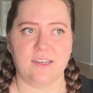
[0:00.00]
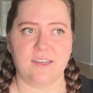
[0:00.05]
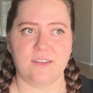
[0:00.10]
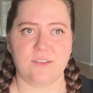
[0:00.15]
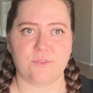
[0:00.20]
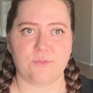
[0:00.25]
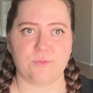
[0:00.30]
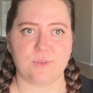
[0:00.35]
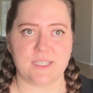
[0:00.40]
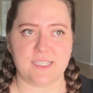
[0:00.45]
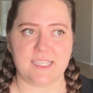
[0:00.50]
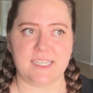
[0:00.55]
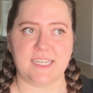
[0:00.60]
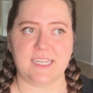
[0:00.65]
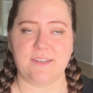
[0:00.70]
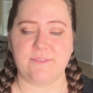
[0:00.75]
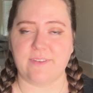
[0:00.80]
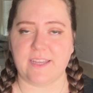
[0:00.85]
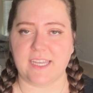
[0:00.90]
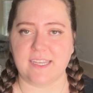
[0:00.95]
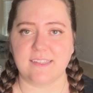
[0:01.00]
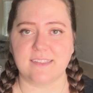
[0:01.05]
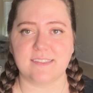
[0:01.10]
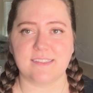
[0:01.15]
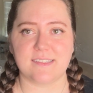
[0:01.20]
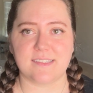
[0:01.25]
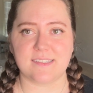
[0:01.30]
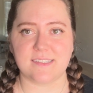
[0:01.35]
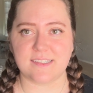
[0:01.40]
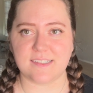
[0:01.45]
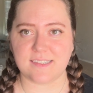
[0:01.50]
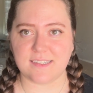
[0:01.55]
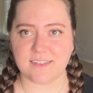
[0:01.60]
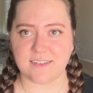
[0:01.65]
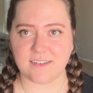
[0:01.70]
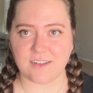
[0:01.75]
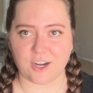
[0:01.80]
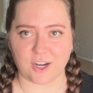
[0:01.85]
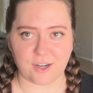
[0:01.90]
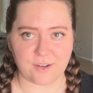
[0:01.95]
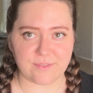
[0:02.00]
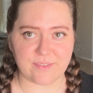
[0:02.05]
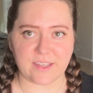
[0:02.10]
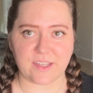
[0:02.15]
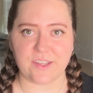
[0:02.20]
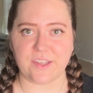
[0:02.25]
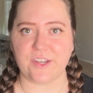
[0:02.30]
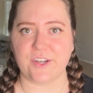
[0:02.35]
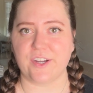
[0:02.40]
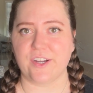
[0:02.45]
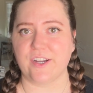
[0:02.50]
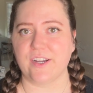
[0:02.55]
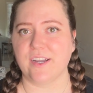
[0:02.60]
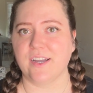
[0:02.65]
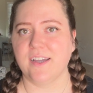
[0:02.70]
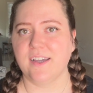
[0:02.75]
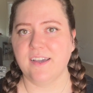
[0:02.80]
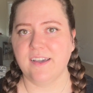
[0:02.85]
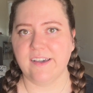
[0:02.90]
really advanced heart failure,